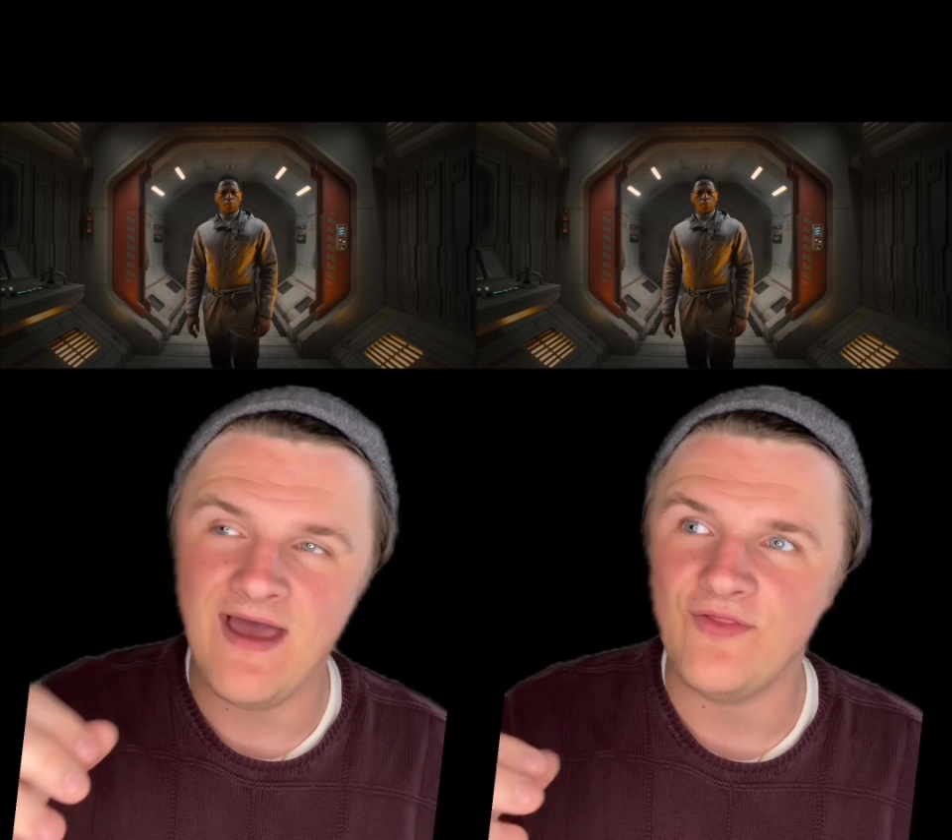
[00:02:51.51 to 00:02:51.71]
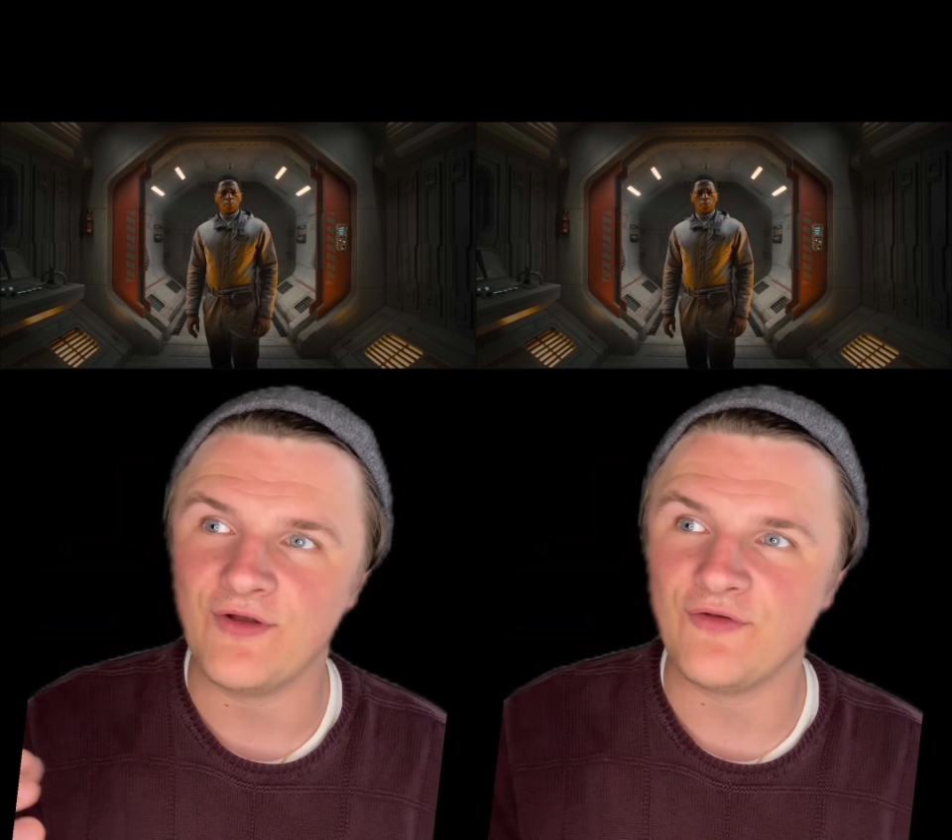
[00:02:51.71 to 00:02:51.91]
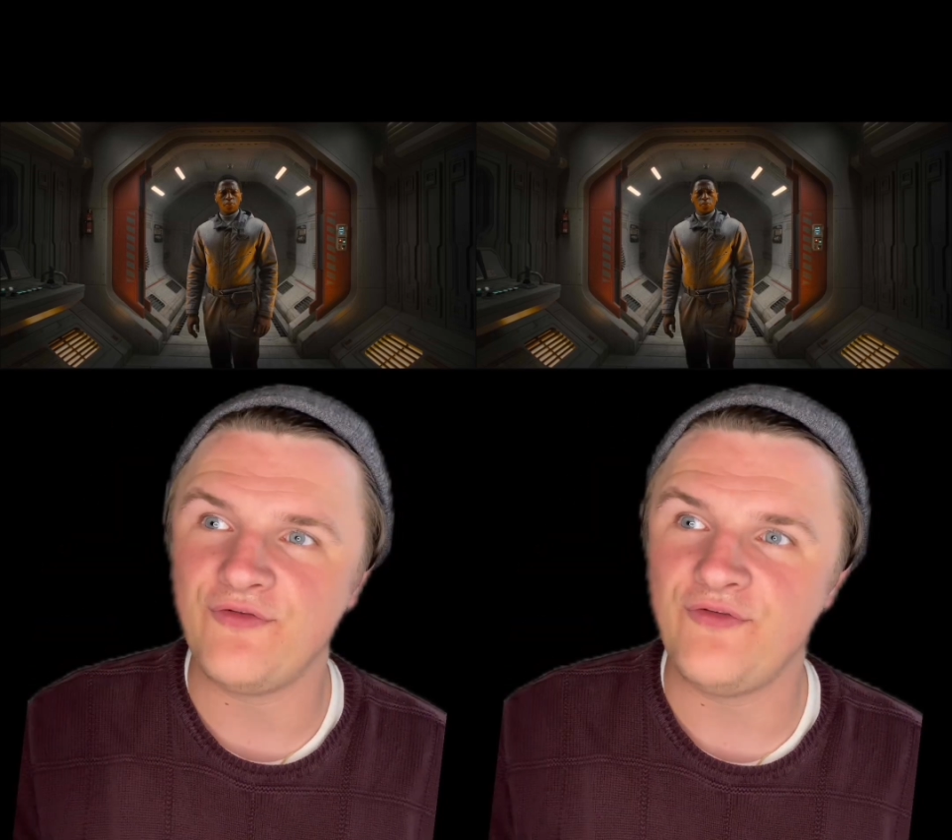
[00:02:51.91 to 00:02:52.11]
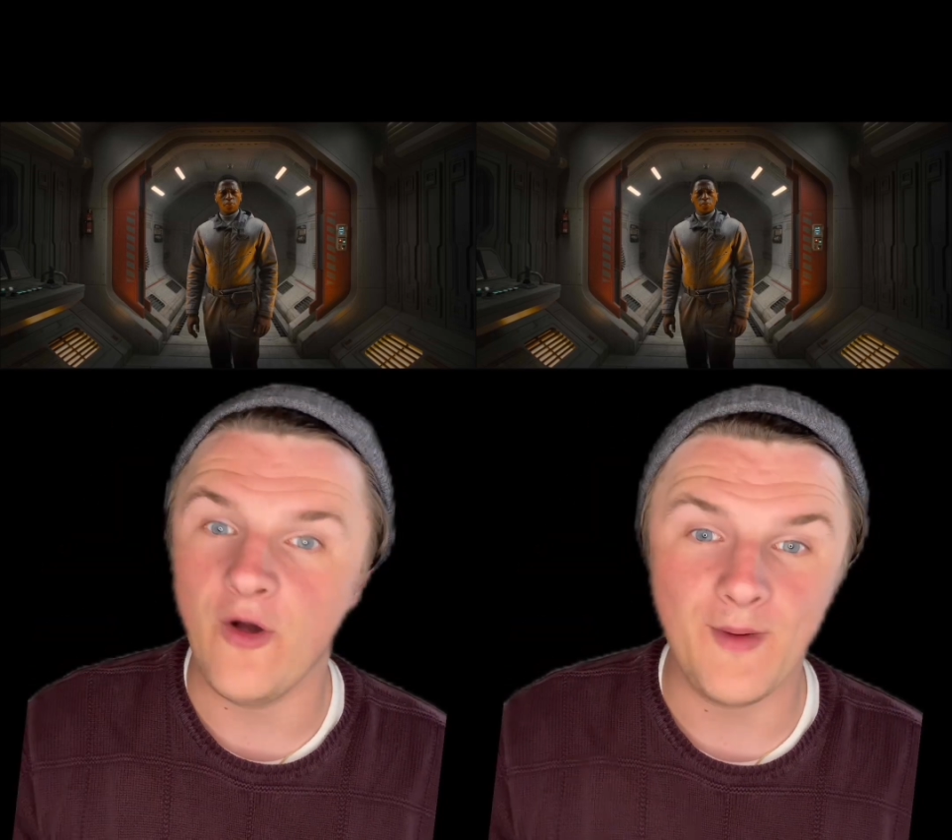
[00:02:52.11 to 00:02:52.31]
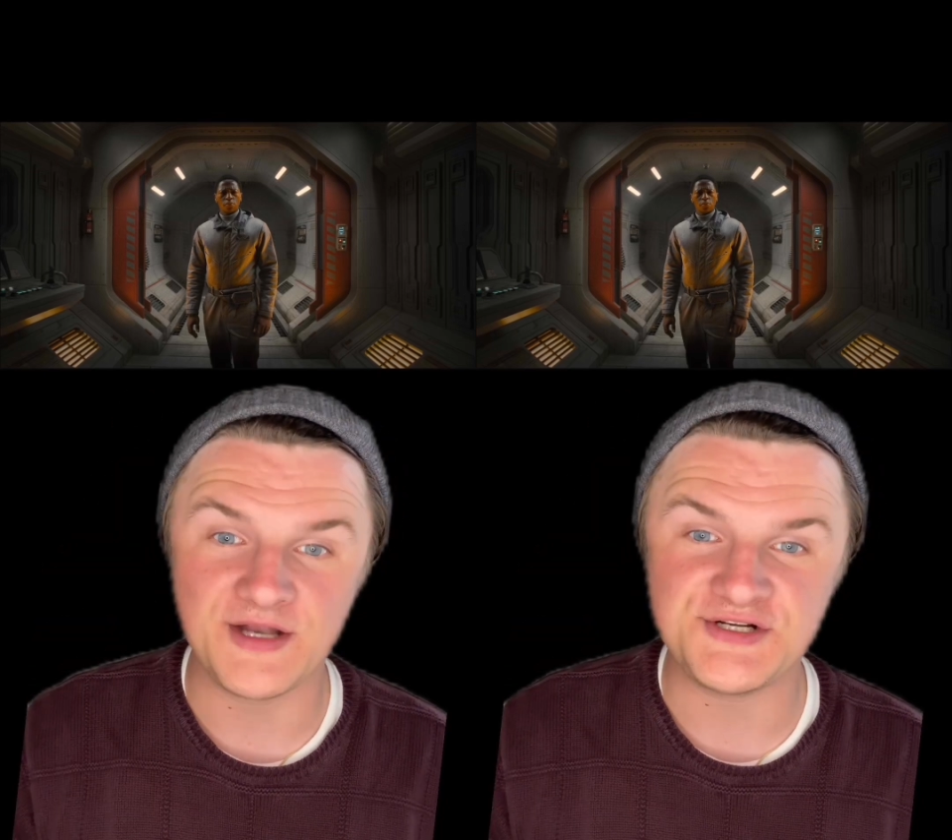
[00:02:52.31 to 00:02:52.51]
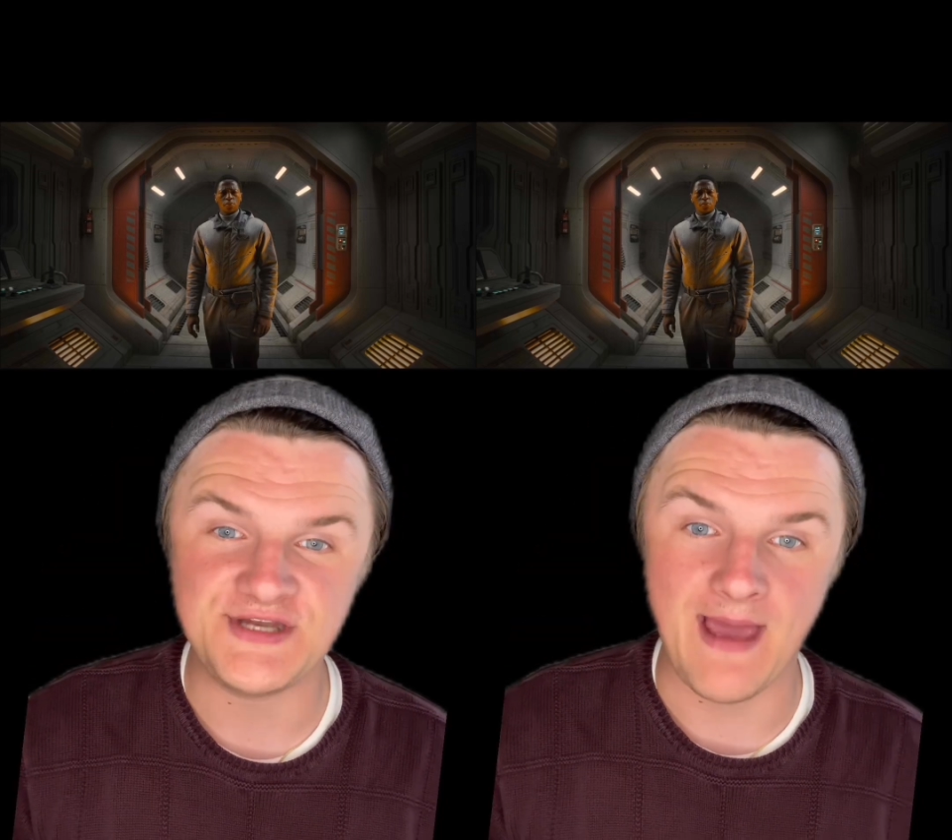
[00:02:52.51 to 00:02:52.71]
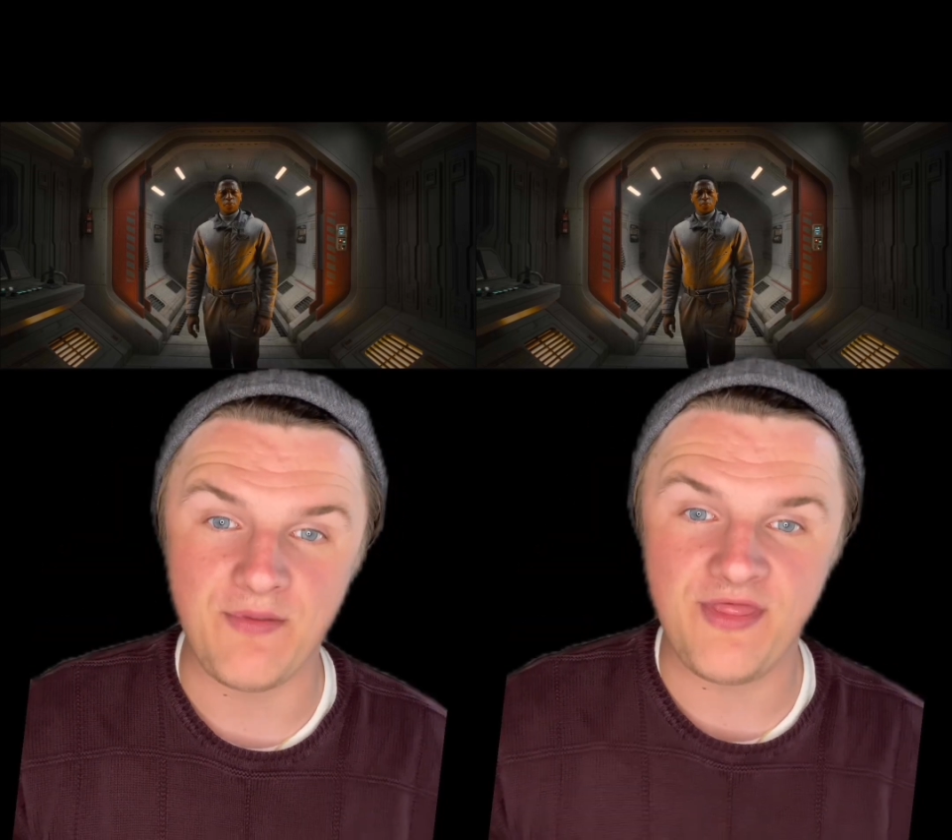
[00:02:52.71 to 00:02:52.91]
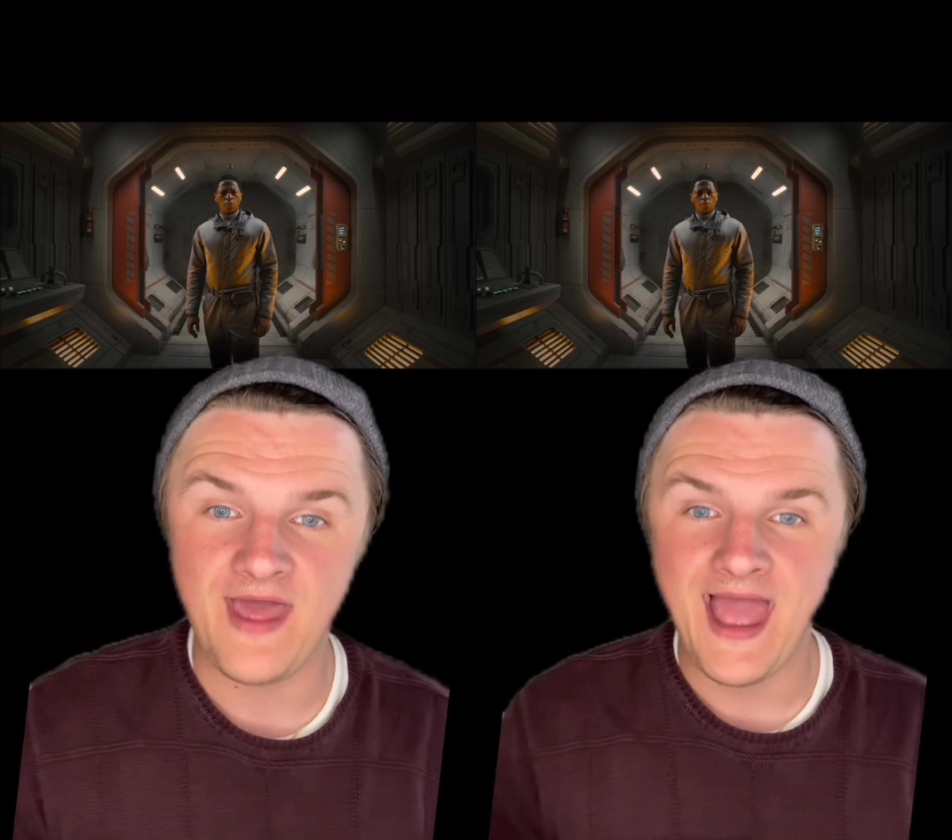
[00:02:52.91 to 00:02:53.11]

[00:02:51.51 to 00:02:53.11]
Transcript: There's so much depth